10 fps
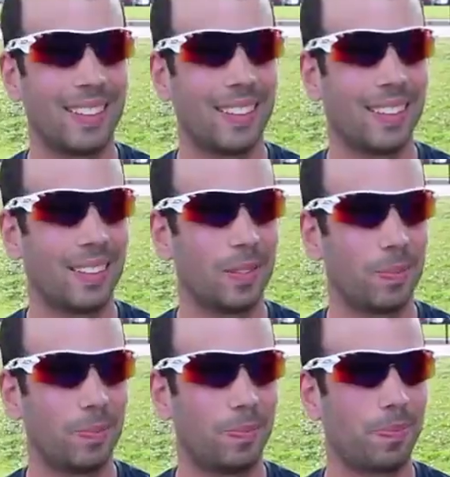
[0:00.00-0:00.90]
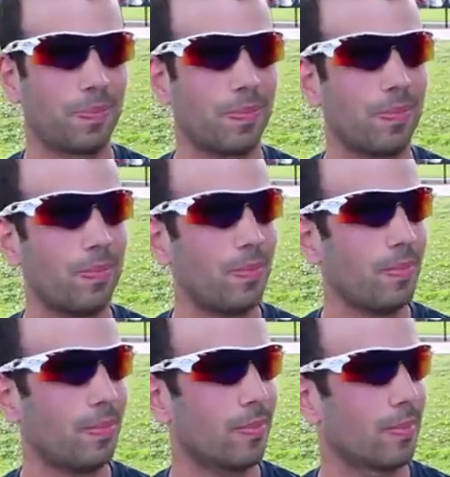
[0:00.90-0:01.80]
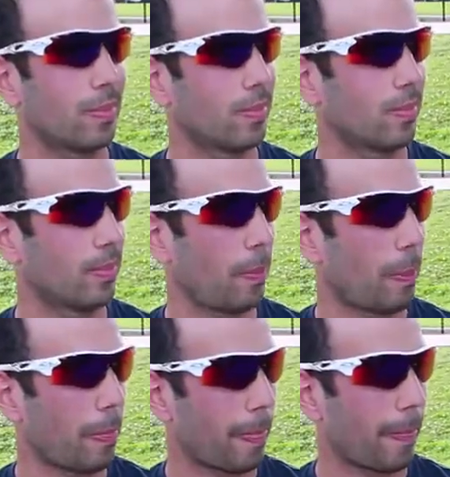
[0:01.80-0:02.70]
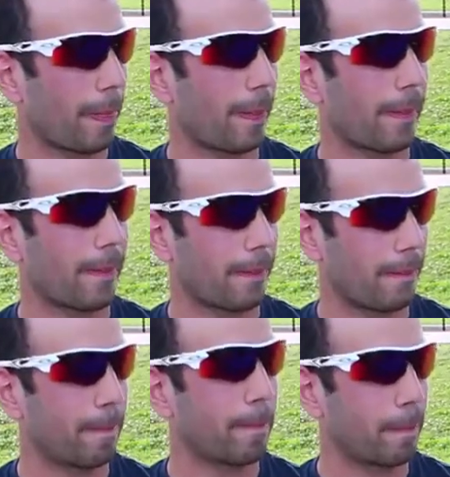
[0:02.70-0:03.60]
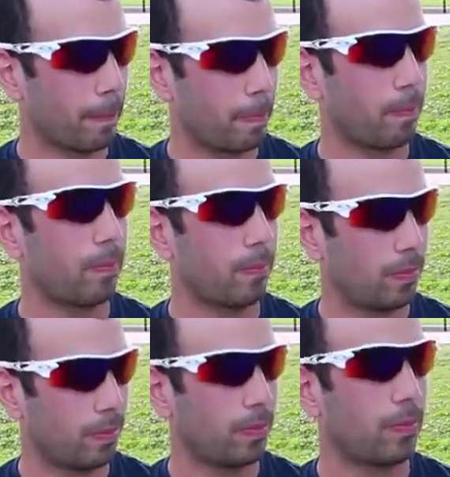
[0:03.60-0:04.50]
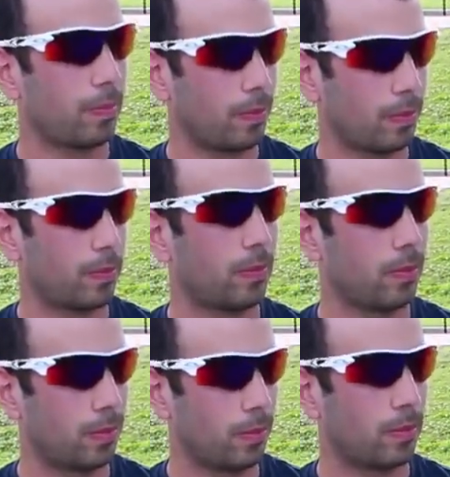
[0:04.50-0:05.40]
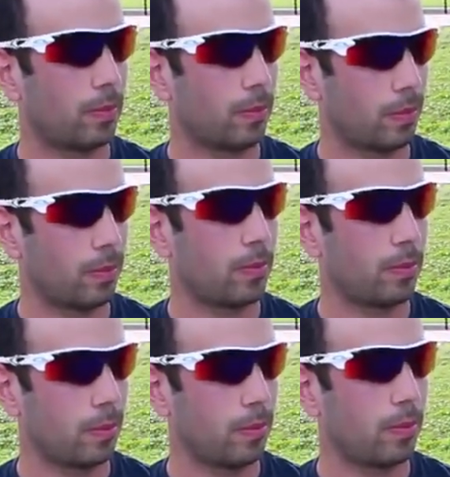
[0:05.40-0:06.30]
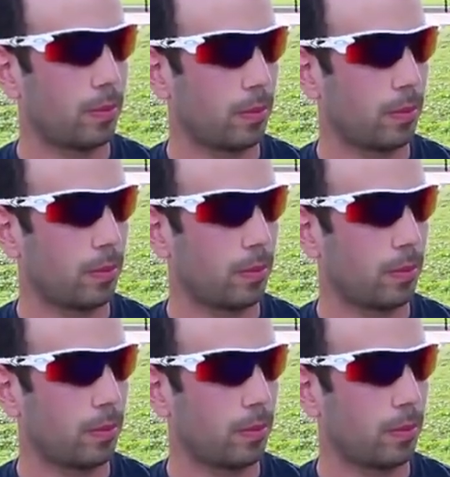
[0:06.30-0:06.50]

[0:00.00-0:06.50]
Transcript: The person shown says nothing.